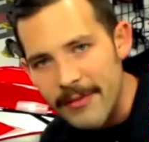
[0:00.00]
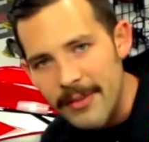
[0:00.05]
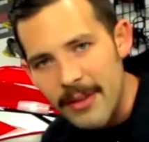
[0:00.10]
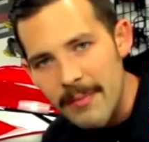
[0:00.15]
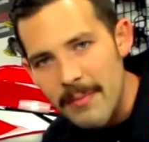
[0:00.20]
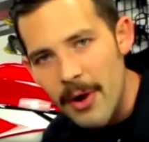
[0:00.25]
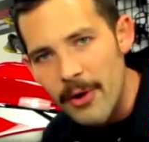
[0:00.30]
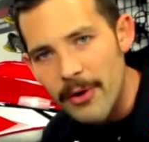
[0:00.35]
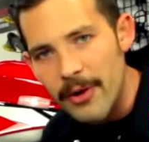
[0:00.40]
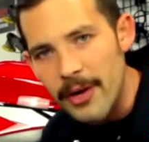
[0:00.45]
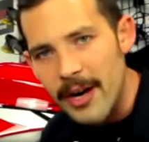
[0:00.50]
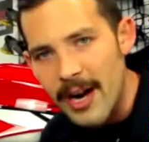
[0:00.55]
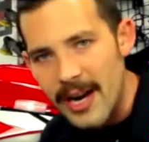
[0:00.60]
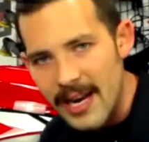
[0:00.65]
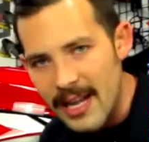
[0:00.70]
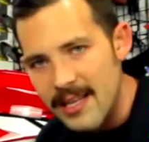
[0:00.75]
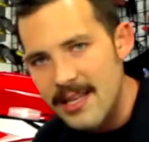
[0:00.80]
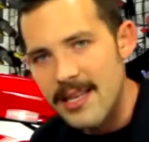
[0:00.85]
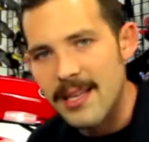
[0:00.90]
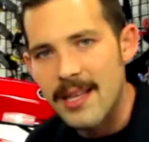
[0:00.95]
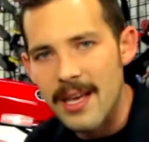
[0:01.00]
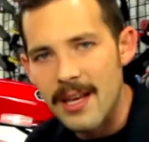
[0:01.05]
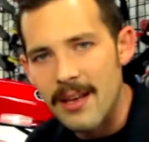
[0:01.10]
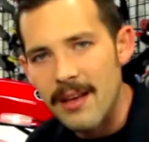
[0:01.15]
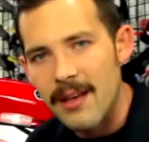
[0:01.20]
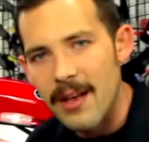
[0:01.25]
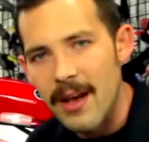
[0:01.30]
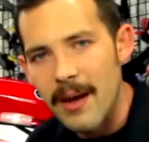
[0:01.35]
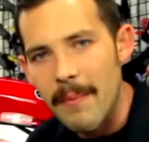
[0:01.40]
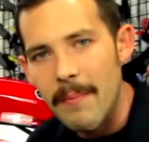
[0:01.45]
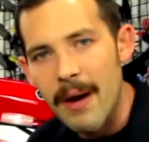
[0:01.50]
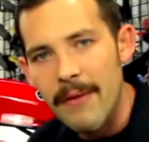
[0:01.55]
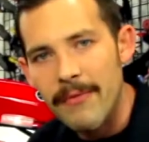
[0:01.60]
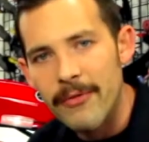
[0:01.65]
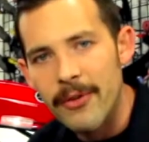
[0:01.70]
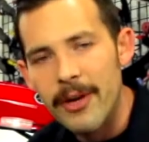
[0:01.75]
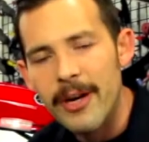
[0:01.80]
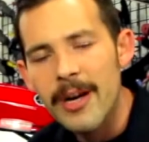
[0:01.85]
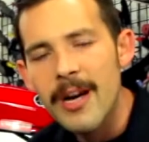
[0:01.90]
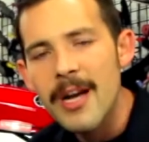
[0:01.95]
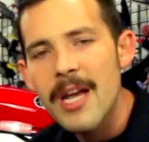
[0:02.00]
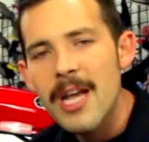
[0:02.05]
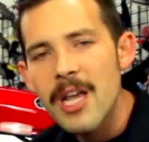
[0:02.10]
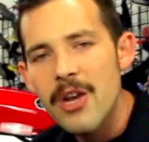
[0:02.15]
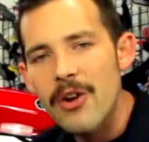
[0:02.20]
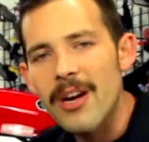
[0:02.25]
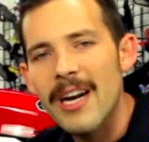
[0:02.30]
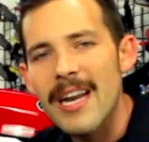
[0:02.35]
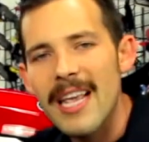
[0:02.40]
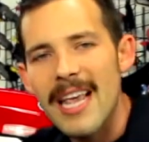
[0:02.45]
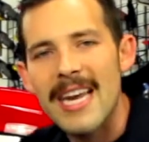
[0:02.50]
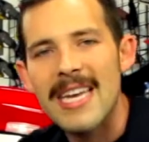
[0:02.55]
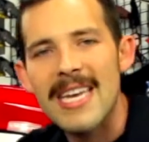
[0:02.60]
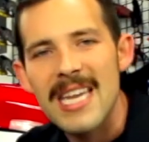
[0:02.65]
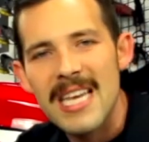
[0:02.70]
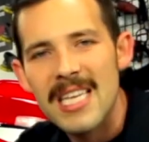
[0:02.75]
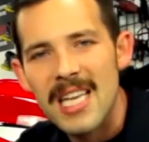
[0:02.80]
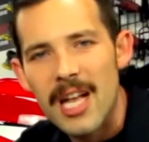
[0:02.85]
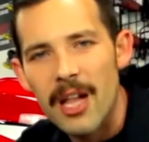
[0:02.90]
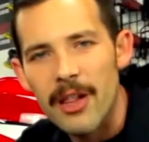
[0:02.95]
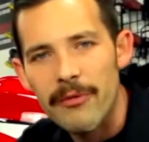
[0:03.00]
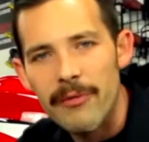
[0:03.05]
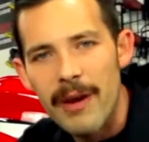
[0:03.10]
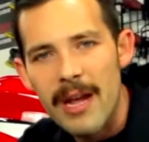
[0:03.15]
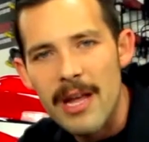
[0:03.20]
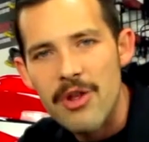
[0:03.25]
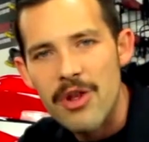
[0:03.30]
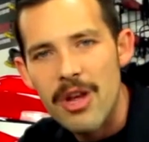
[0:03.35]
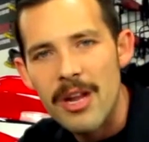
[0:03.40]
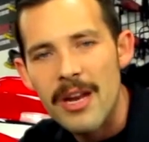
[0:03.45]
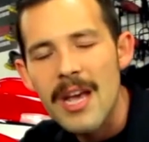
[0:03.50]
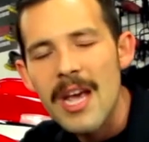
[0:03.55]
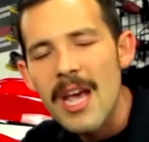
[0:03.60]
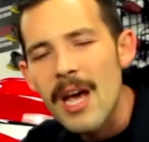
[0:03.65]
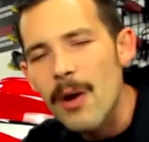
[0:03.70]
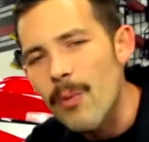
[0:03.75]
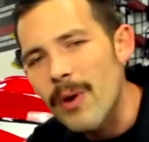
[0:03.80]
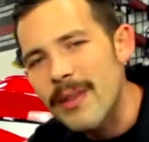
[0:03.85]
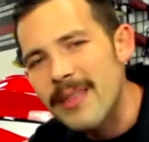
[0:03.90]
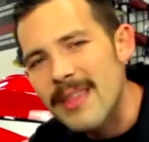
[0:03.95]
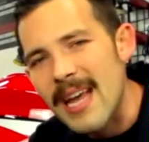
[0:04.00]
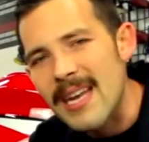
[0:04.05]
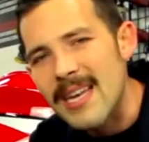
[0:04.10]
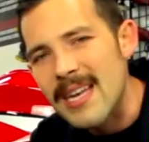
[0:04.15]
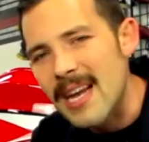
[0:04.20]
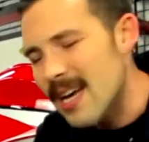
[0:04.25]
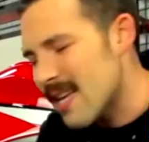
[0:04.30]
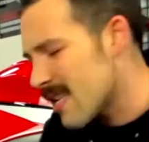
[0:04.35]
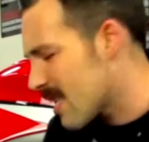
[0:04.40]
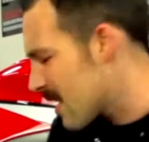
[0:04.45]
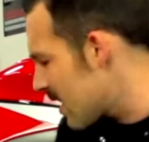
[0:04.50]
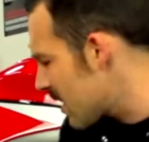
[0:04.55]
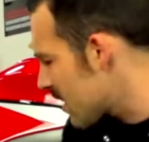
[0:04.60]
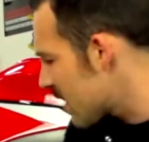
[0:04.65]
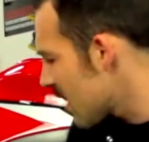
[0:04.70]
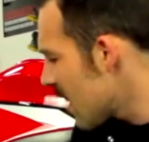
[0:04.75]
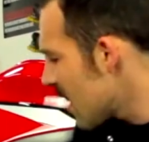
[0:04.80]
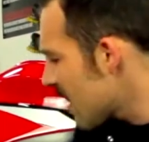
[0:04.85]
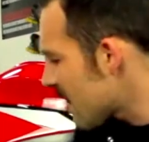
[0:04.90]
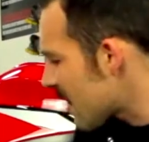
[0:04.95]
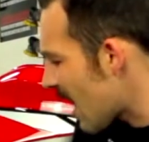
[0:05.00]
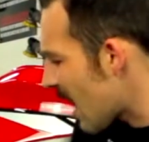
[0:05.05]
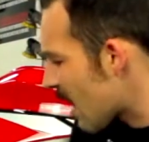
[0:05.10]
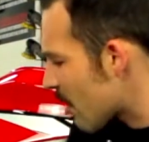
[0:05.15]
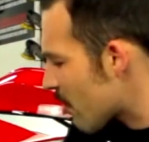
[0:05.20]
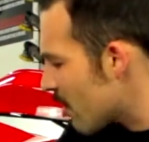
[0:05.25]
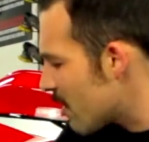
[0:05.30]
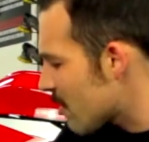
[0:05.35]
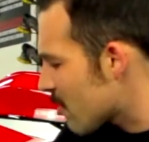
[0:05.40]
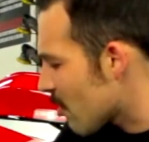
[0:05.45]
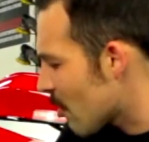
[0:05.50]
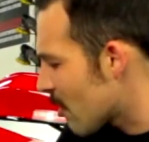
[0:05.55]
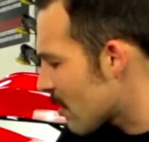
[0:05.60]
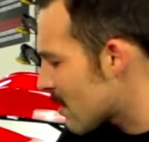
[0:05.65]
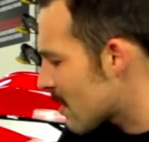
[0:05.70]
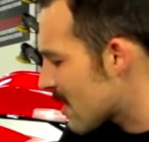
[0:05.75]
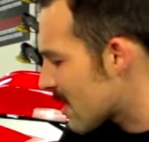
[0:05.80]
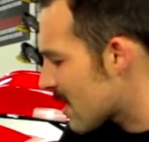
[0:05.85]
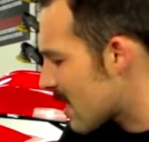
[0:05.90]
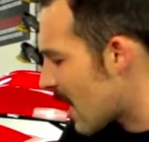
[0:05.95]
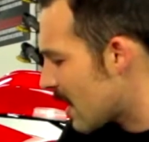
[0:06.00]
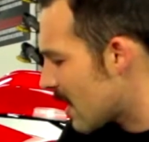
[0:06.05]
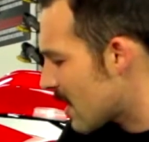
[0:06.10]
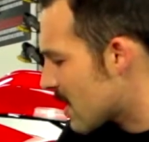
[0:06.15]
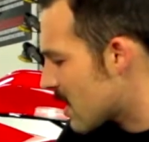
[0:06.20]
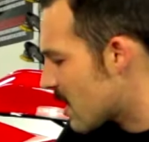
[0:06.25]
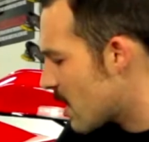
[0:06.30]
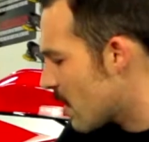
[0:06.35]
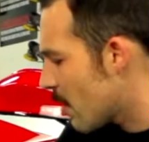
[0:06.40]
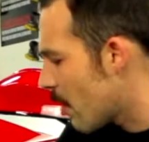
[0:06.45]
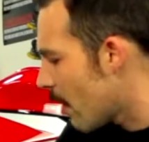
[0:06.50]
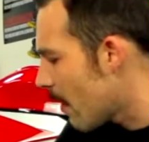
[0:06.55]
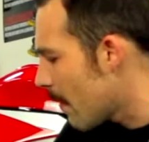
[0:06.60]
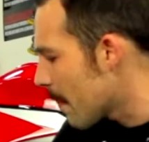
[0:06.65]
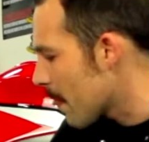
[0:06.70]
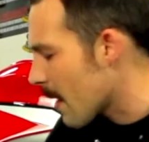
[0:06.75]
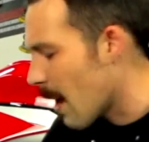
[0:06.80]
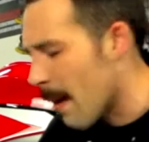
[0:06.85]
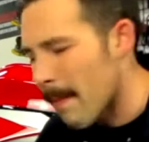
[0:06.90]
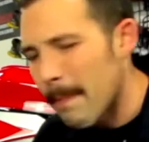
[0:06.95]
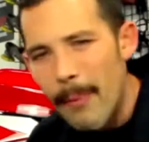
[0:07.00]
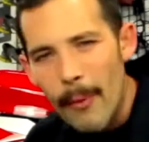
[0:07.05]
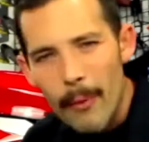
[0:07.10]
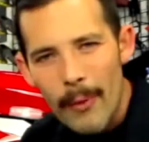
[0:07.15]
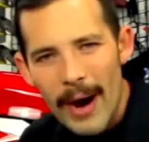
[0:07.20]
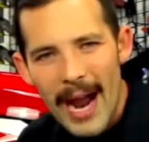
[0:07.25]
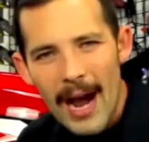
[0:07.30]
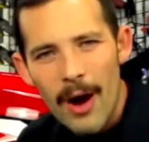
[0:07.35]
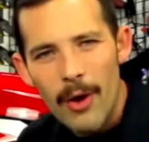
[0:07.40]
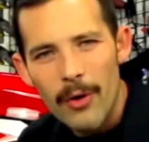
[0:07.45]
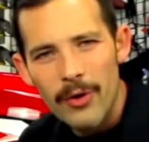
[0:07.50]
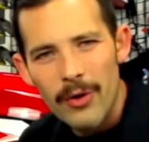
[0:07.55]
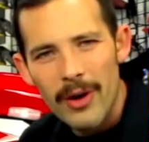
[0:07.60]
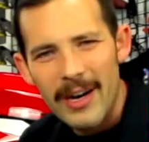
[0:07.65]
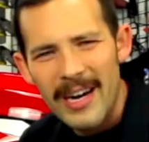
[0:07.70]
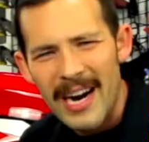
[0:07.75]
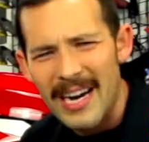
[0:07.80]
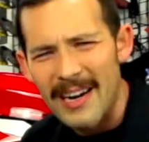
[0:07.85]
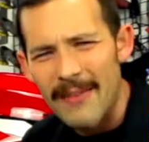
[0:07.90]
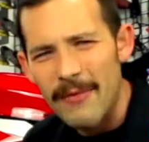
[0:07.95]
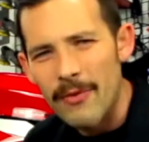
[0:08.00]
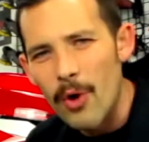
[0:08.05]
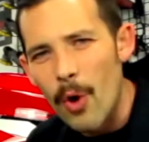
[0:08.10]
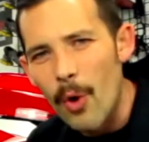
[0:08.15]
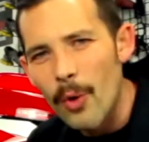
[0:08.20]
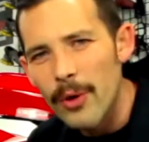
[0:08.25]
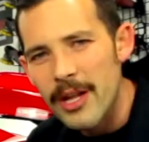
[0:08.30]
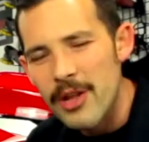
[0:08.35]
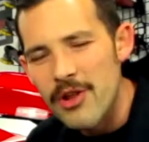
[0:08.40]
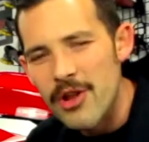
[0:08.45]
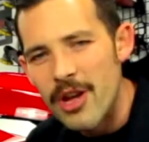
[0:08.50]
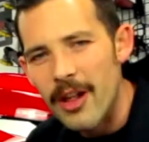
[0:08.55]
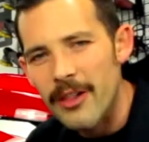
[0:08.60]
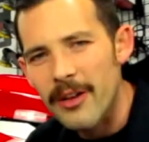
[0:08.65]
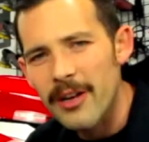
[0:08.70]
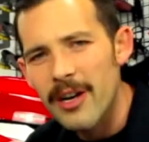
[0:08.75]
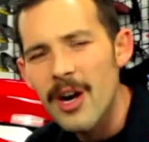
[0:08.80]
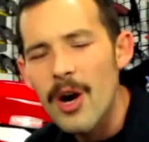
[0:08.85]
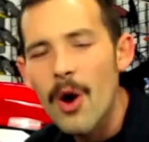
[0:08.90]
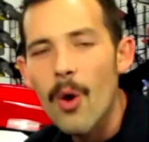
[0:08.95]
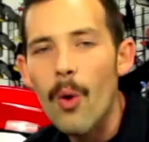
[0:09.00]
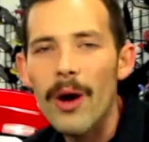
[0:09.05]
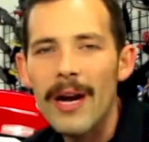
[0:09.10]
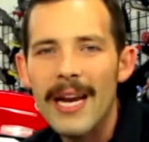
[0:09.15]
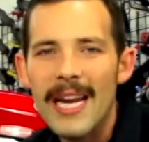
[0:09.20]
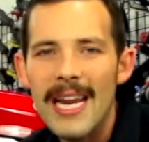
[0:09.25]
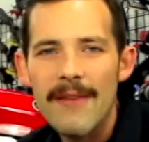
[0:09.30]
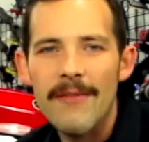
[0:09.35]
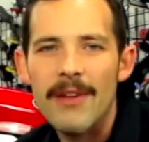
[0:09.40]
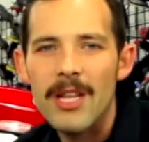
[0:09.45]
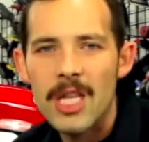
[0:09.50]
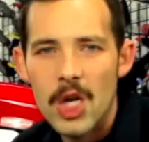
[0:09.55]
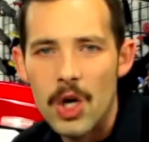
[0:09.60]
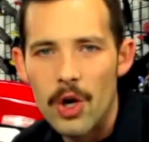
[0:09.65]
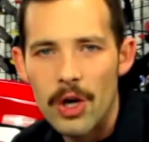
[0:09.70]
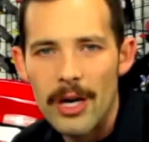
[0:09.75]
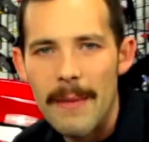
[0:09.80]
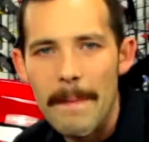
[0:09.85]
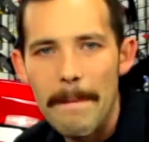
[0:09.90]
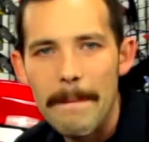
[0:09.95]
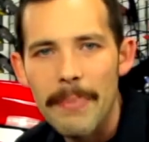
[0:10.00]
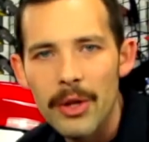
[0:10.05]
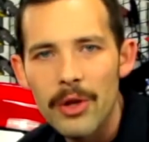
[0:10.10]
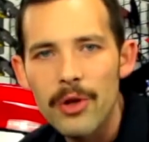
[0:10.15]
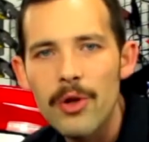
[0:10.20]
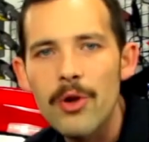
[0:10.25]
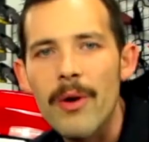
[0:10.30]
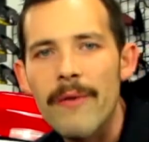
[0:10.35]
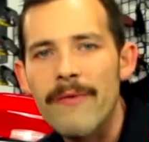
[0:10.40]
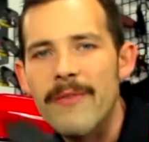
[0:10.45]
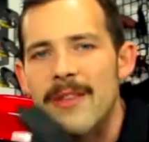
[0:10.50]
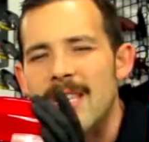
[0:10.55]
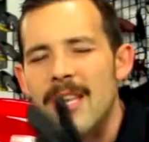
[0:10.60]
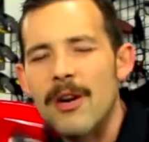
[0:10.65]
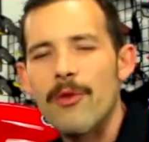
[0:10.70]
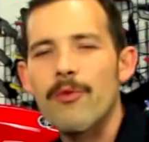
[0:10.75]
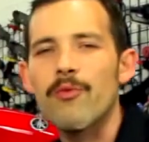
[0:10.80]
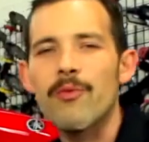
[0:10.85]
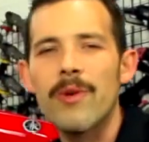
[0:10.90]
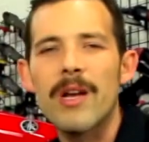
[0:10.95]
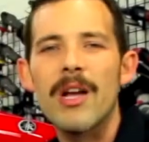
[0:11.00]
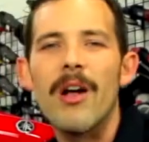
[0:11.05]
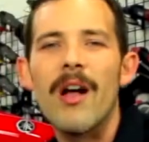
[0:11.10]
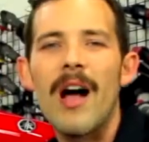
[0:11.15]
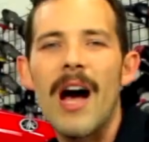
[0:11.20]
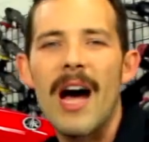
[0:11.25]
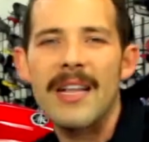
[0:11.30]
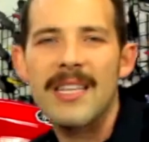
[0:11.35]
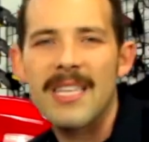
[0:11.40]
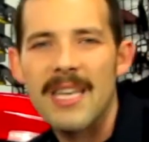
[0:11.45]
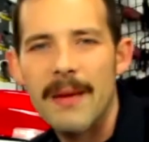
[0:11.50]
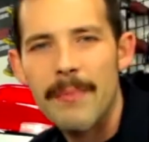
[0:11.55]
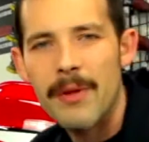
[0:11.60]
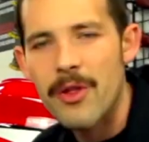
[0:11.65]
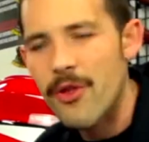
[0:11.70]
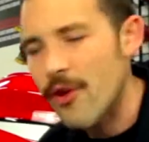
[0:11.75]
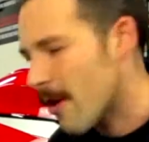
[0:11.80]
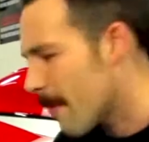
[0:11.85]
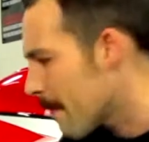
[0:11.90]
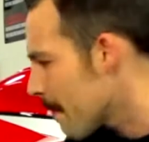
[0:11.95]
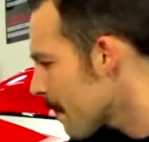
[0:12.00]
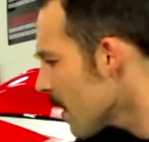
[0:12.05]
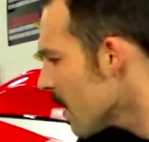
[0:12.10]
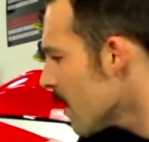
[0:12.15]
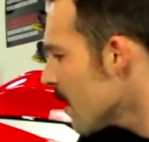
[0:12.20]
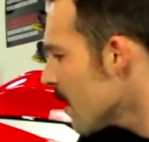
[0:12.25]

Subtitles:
off the motor and into the muffler, you're going to get discoloration. And what that does is that actually turns the stainless steel a brown or kind of goldish color, or can even turn it blue if it's in a real hot temperature.